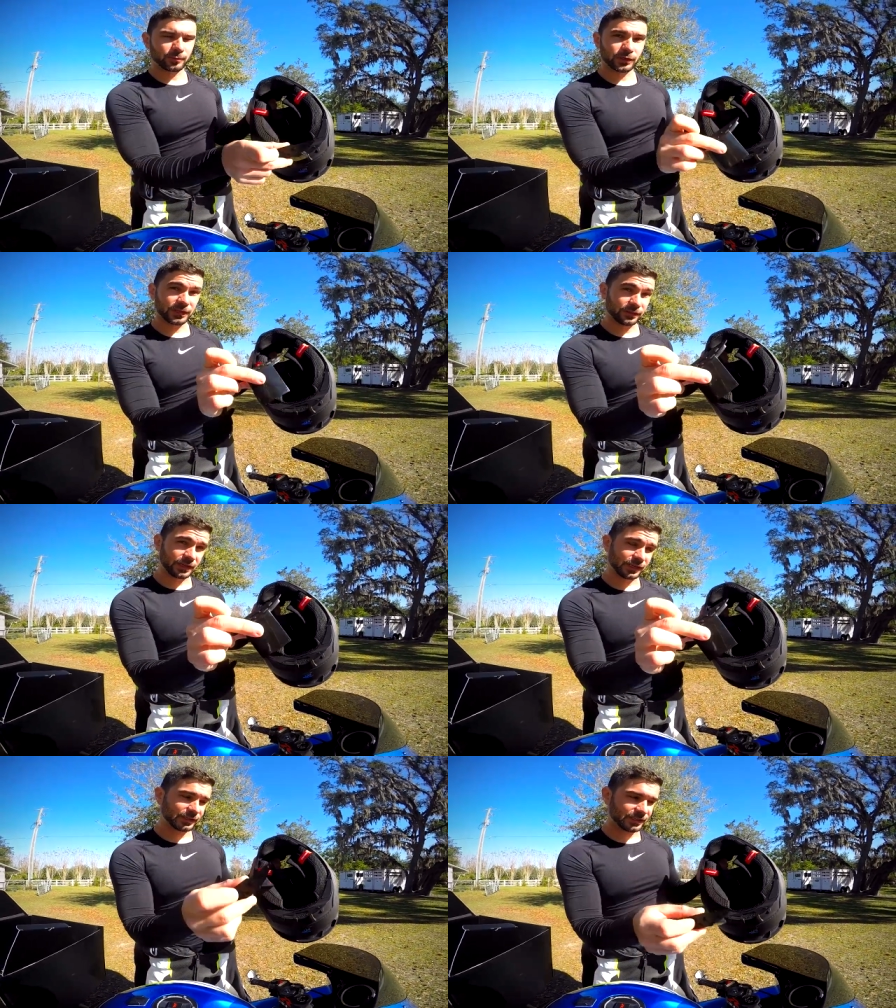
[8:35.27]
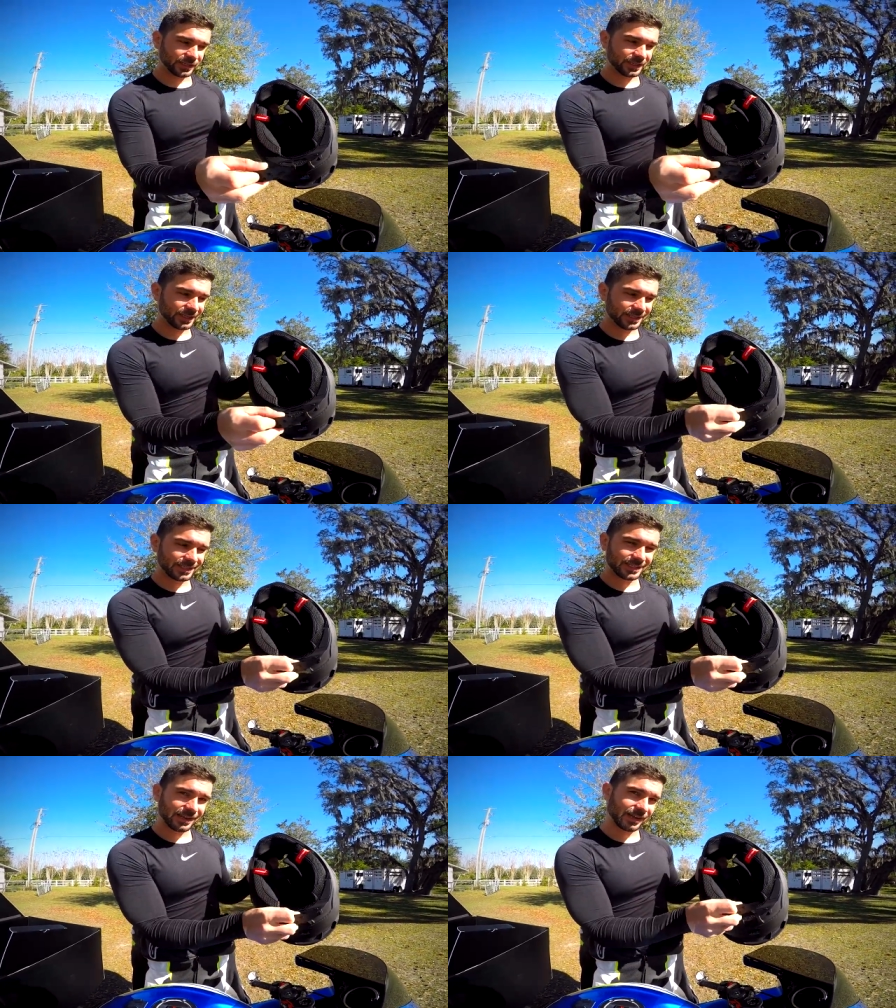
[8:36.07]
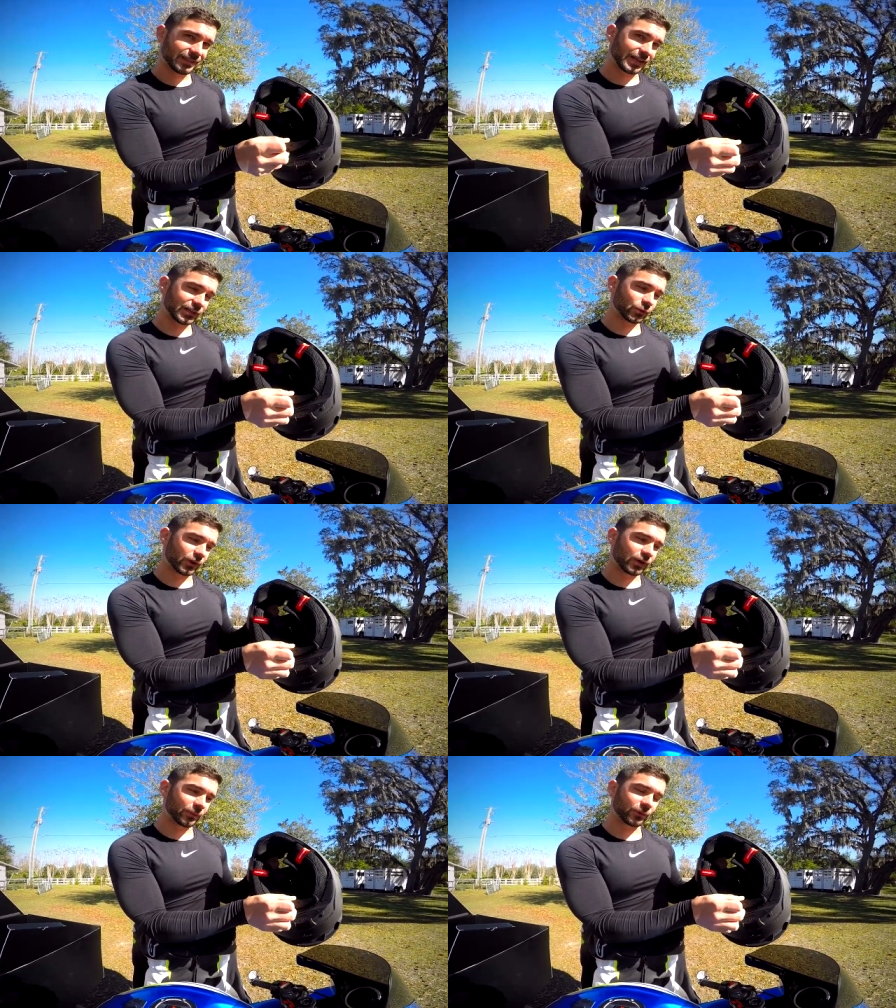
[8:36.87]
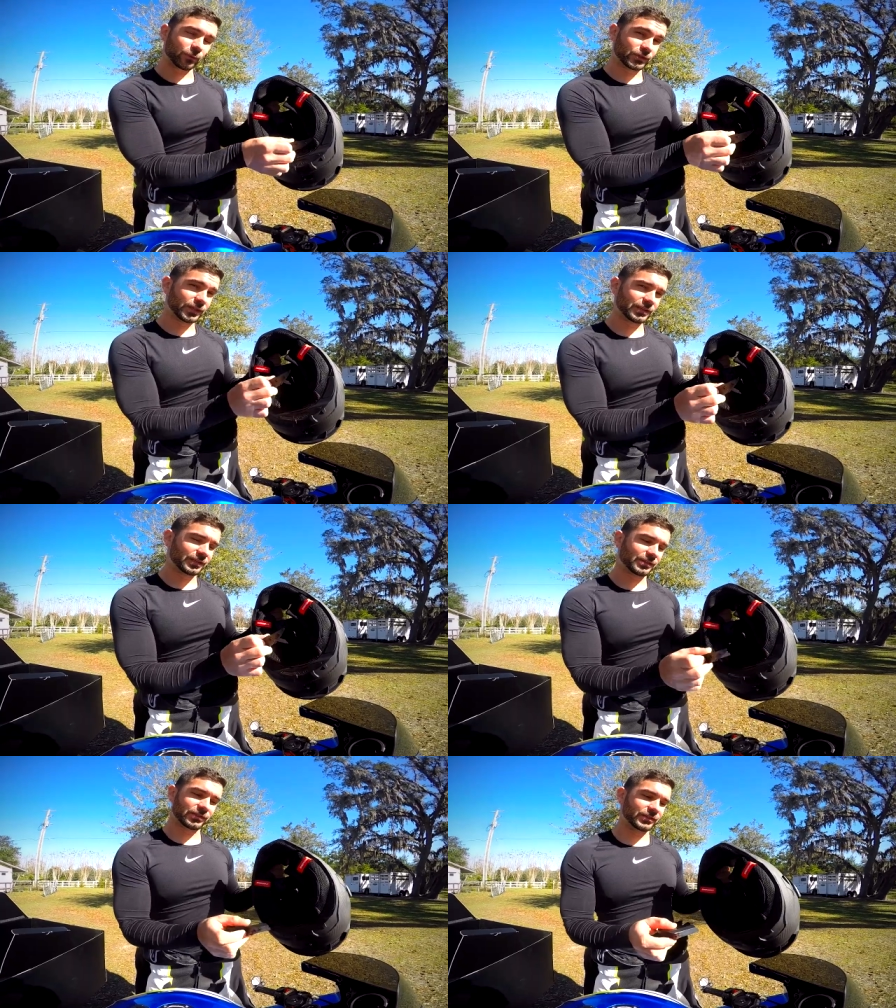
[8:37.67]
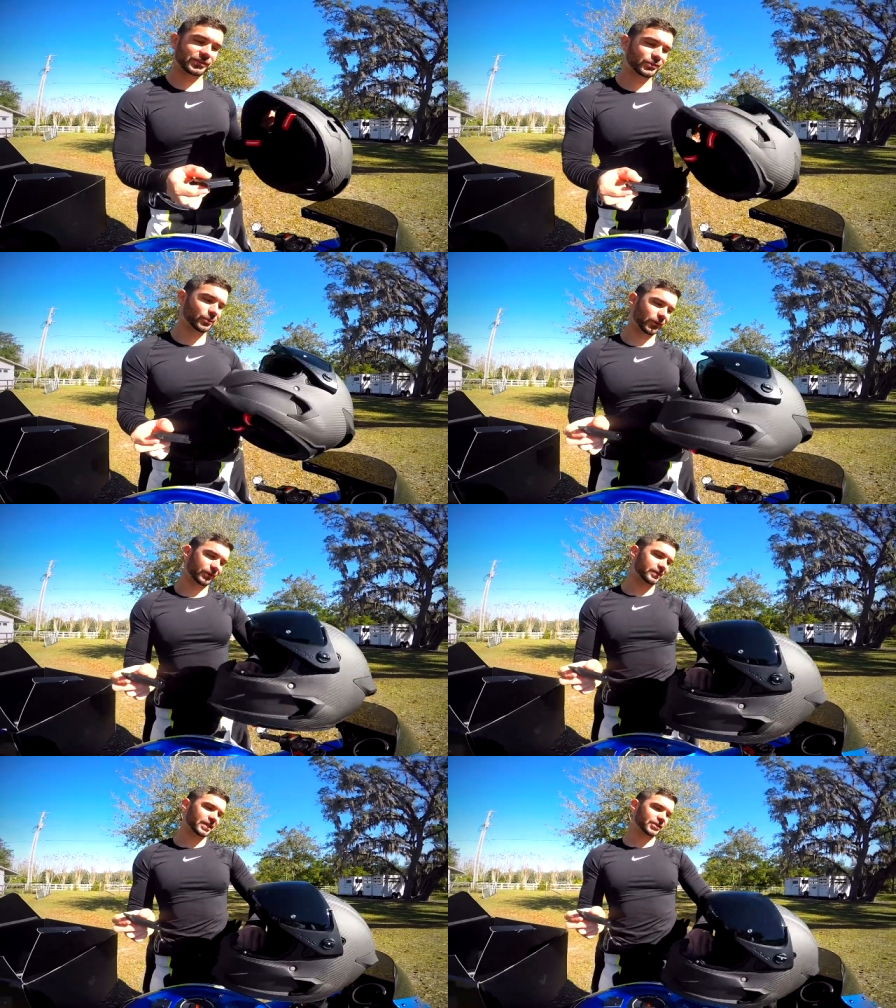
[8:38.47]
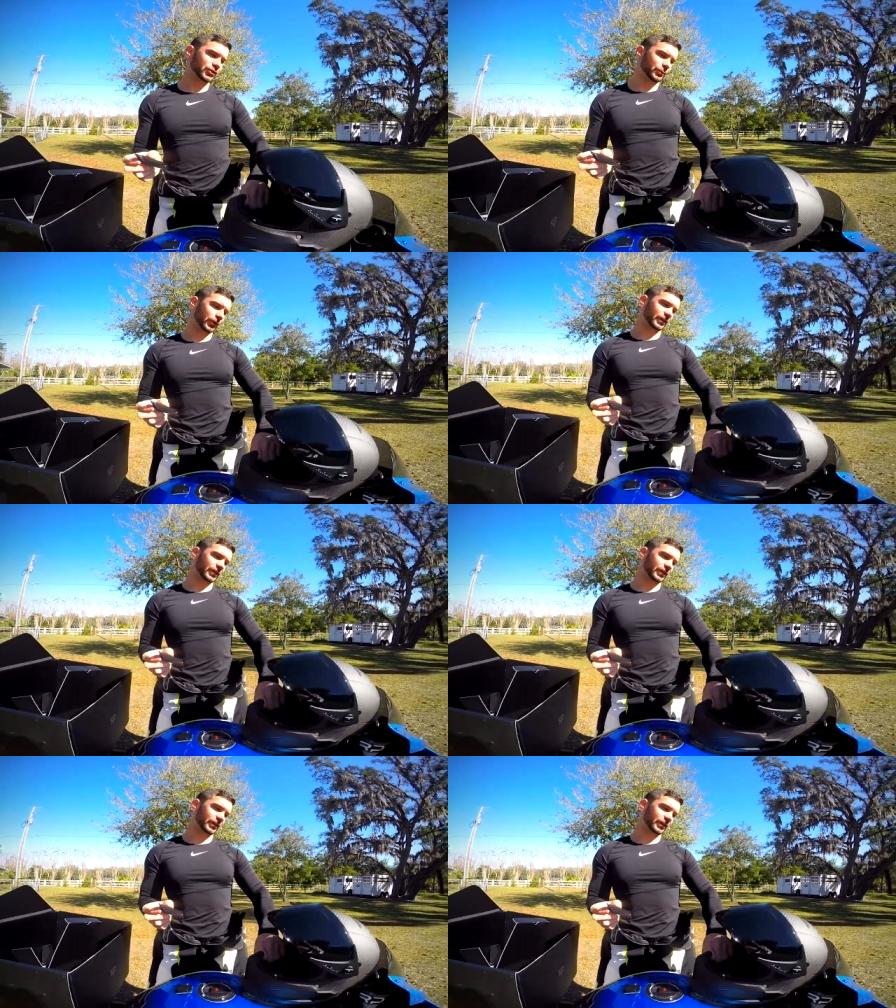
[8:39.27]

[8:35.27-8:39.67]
putting this inside the actual helmet, which I think is just super, super